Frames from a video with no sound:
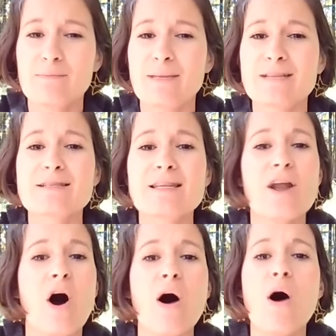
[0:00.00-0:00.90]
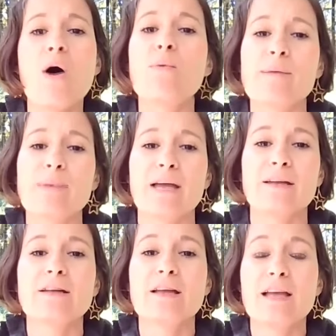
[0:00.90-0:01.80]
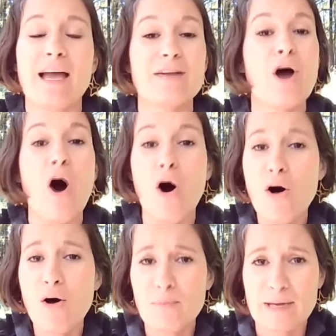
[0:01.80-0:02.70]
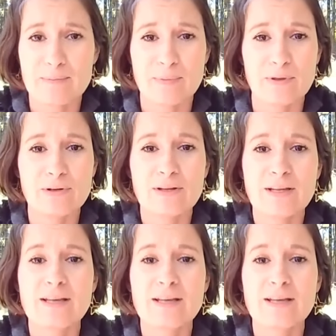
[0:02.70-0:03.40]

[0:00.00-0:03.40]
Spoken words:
means that all women and all people